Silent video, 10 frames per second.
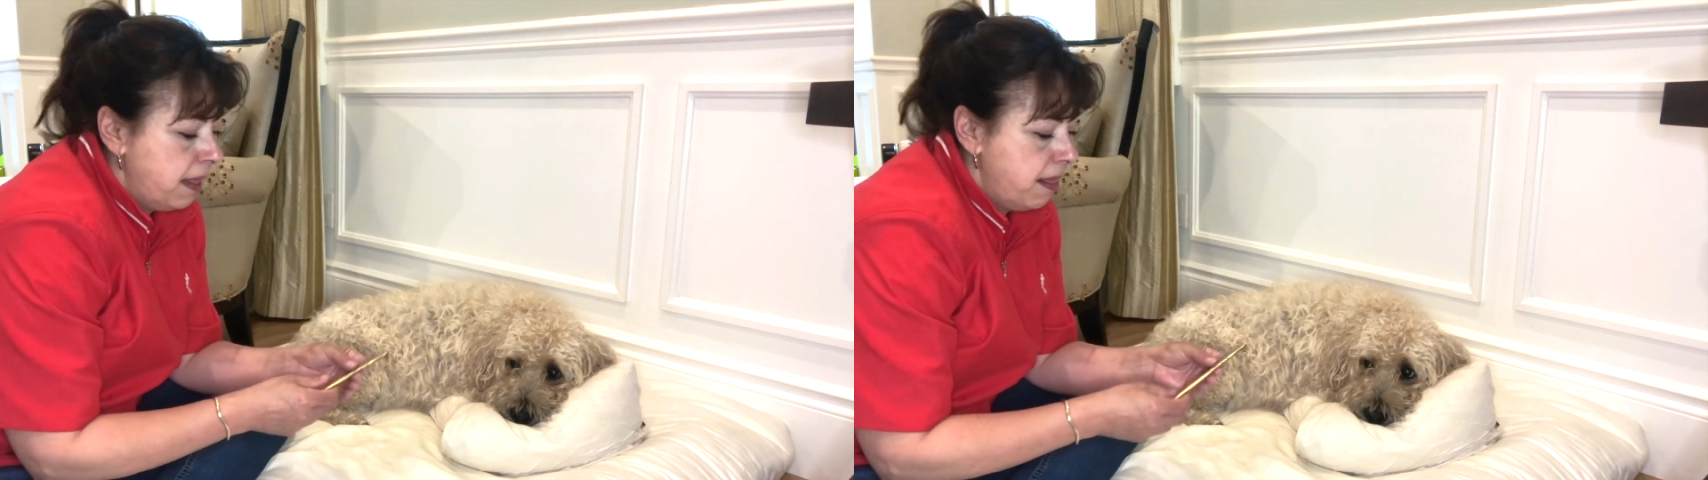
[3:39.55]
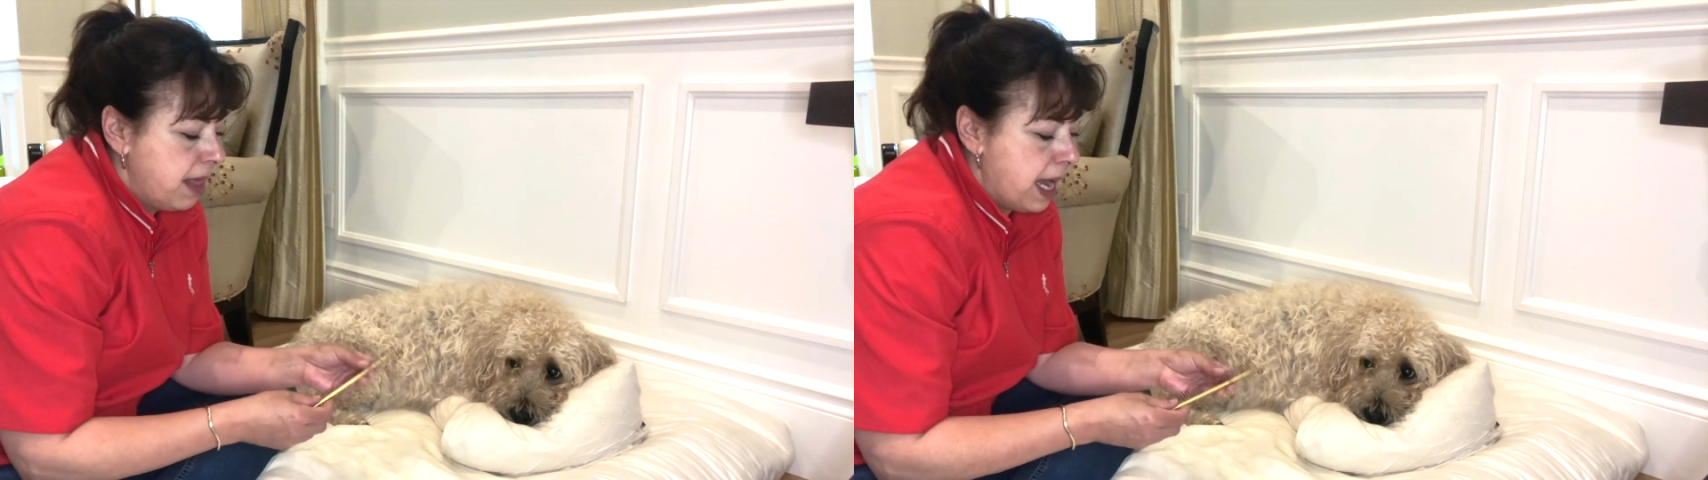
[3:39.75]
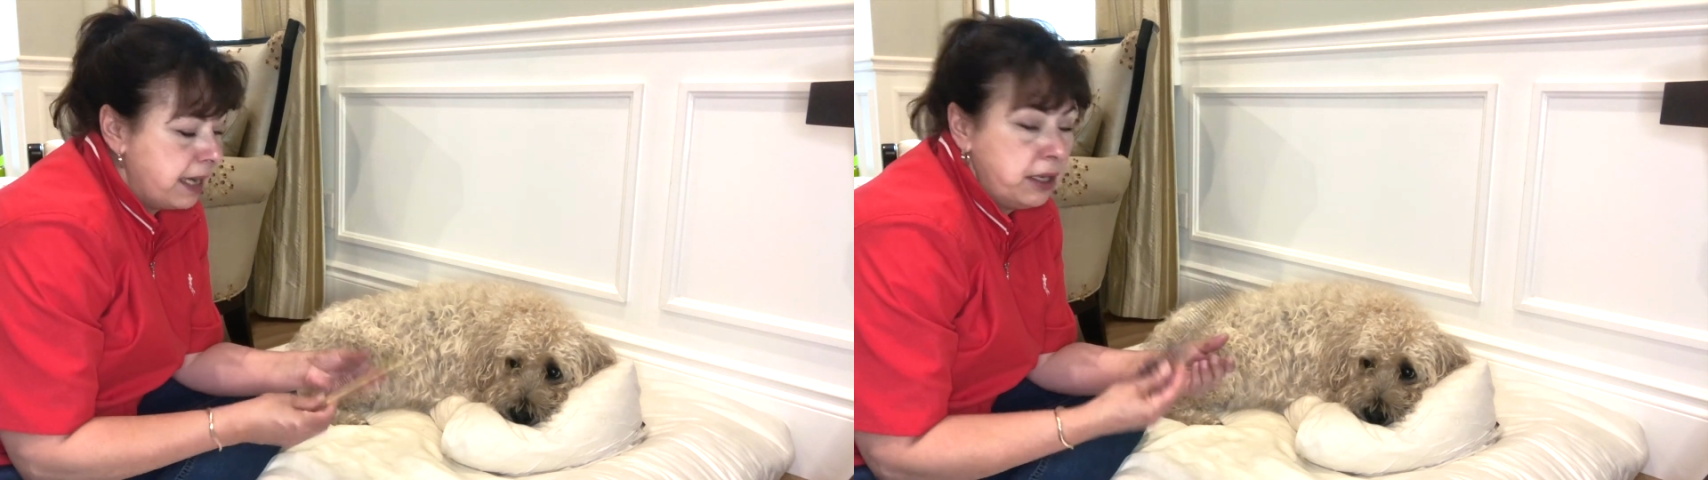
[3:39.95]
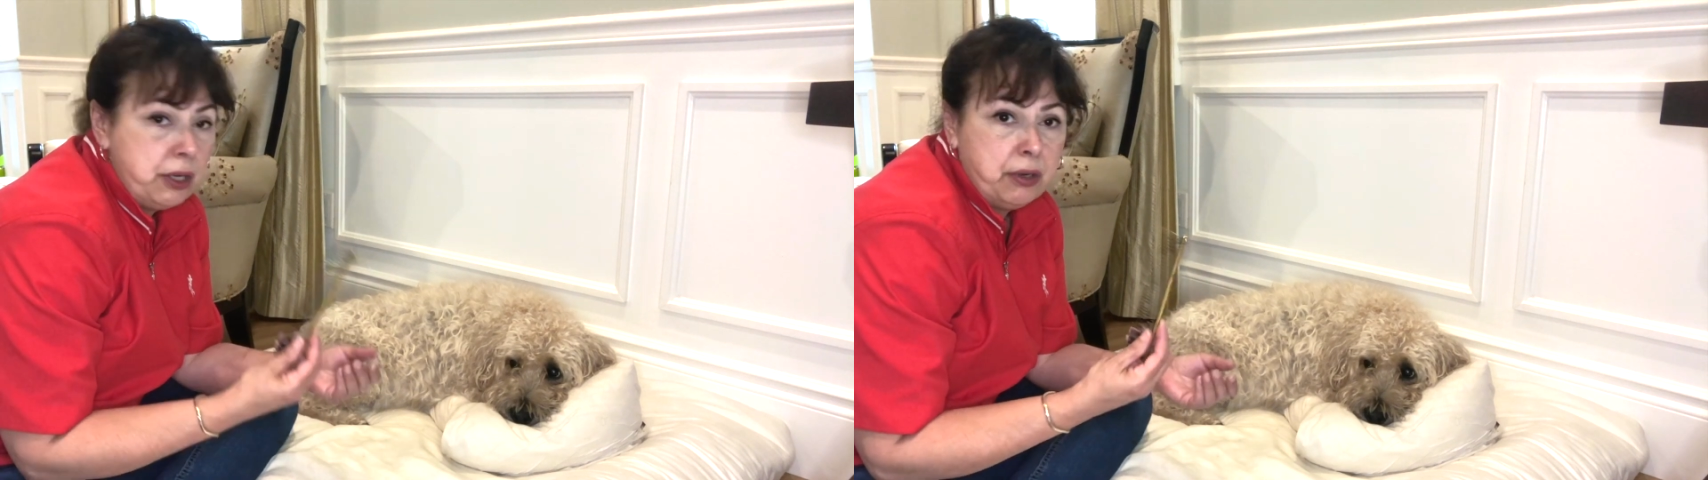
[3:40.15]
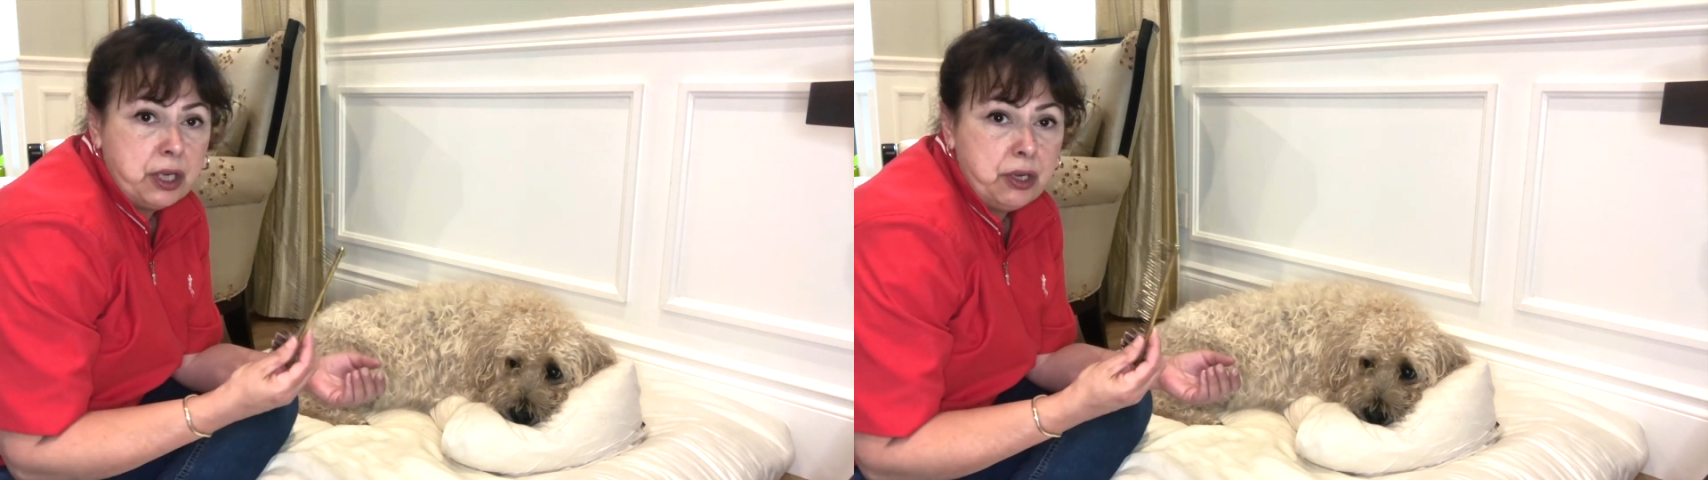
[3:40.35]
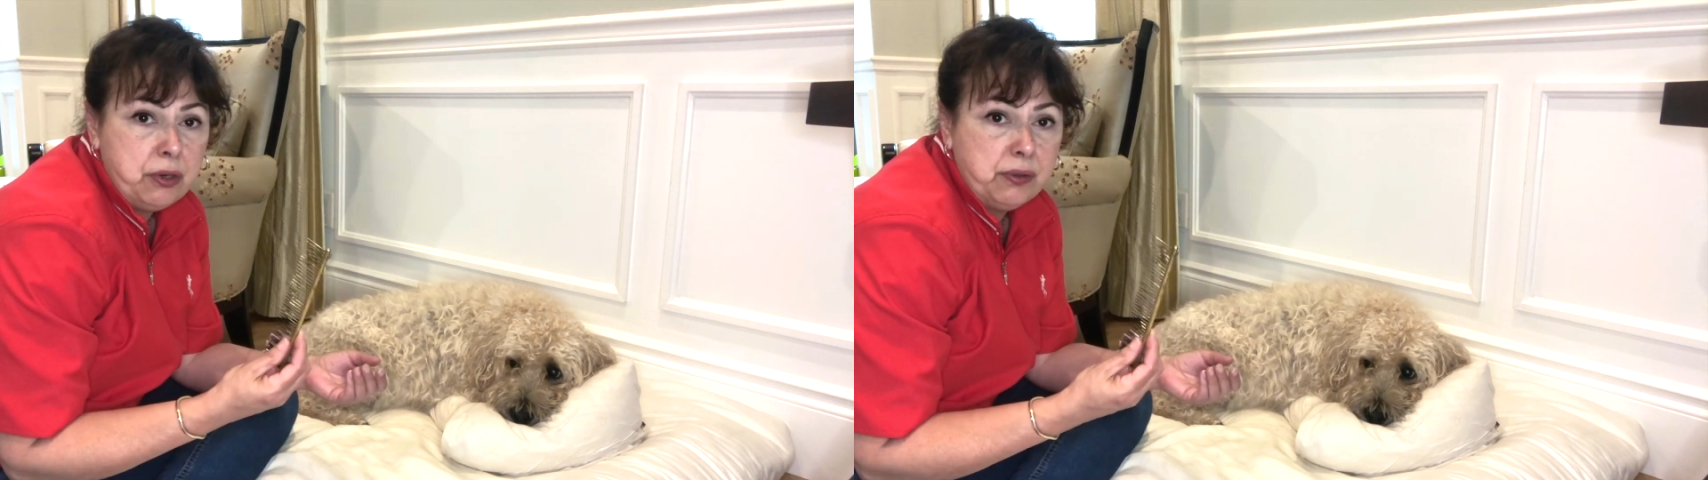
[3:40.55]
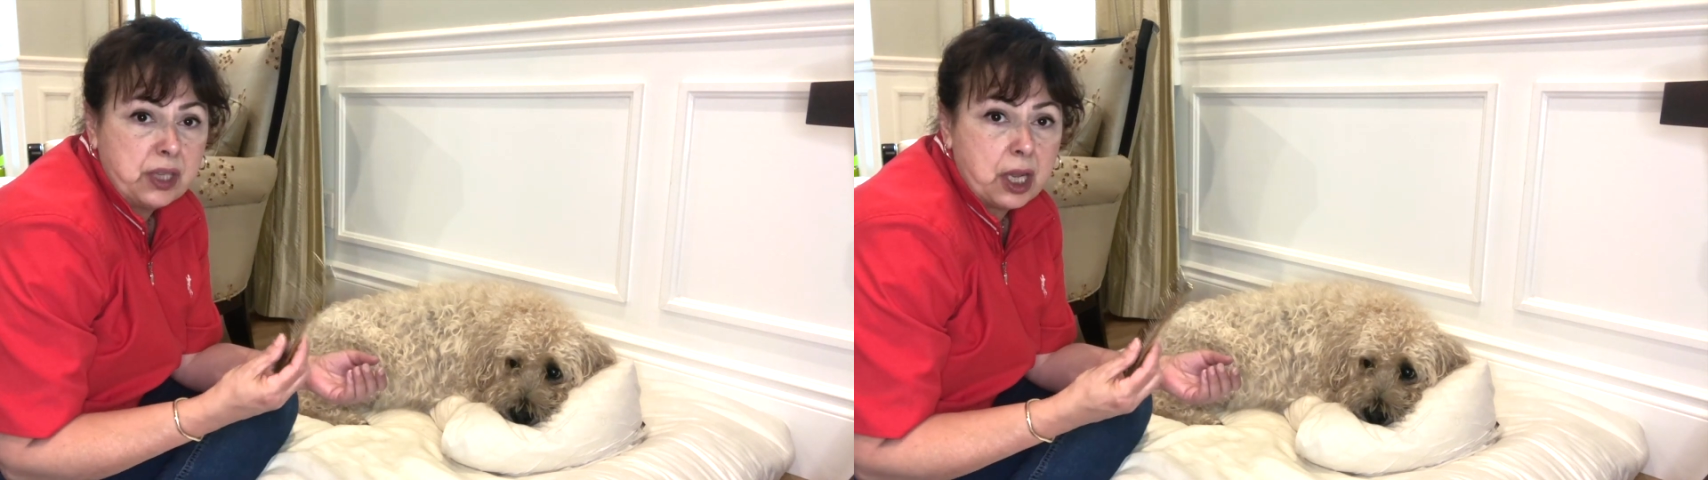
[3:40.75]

that you can use